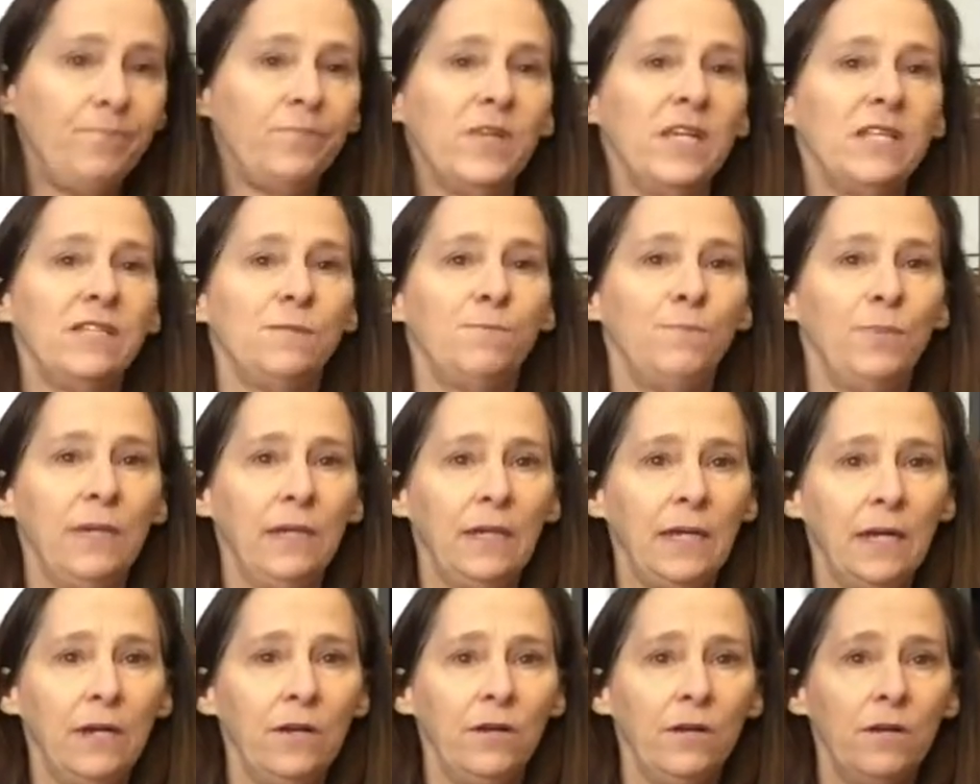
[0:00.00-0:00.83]
It's
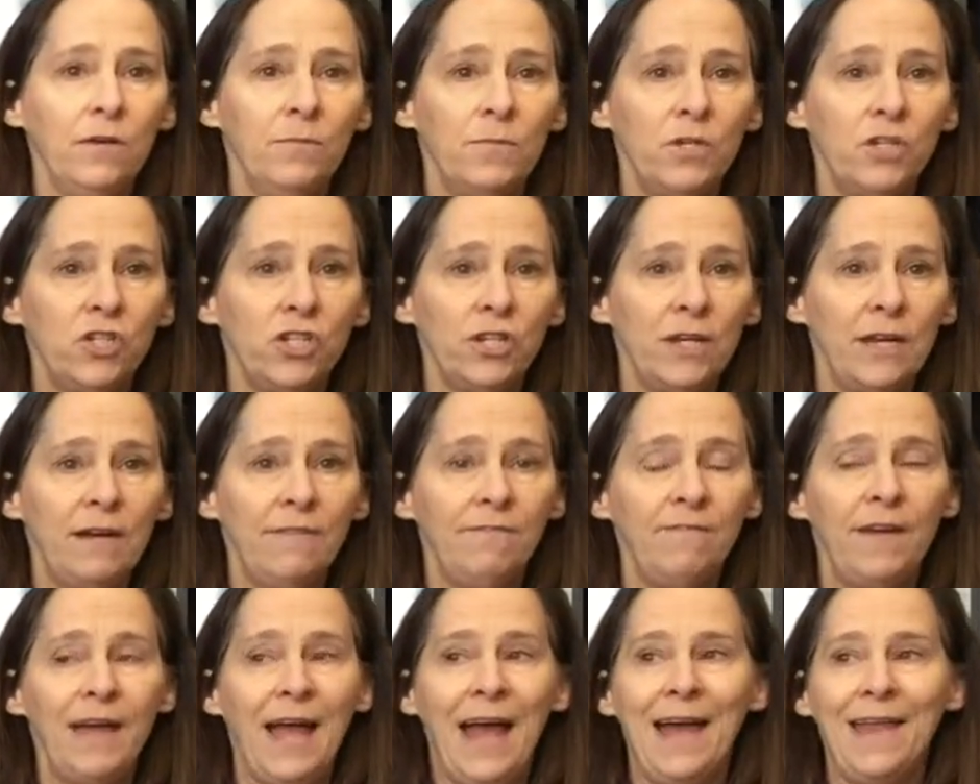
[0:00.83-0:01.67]
beginner
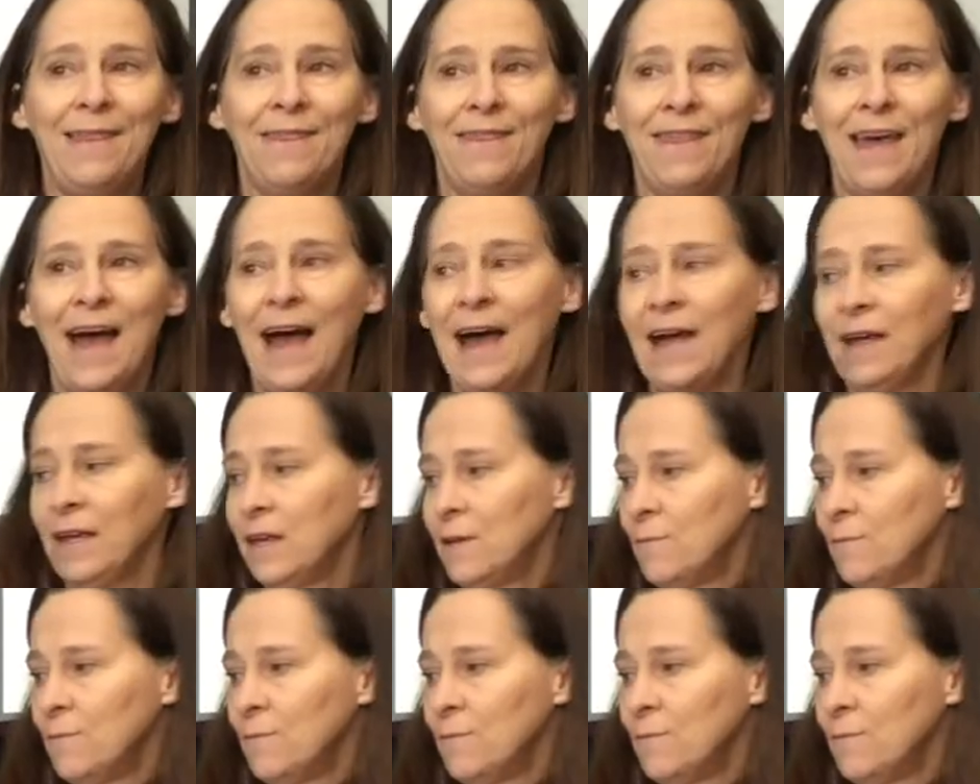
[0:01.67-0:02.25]
Michif, and that